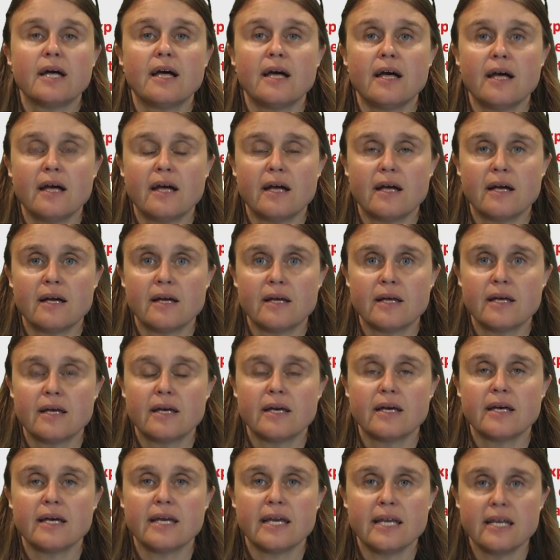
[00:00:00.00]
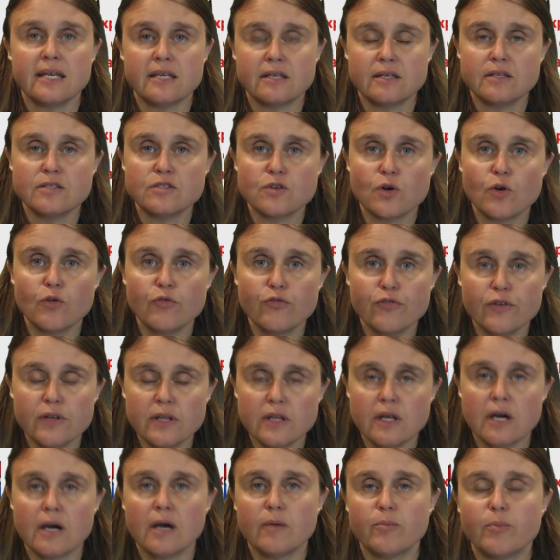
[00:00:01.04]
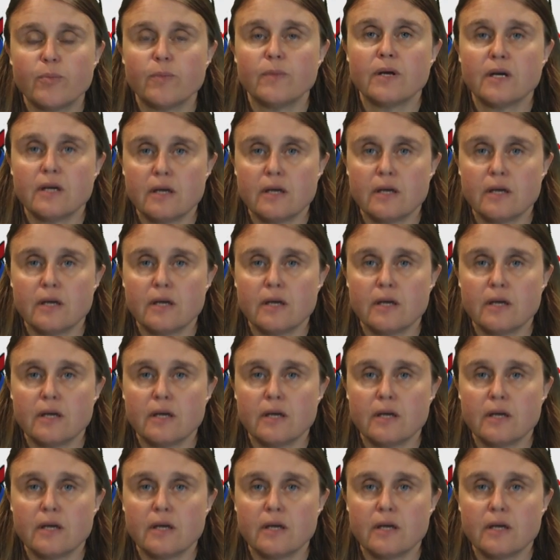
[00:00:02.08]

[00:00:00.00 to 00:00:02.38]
It is often a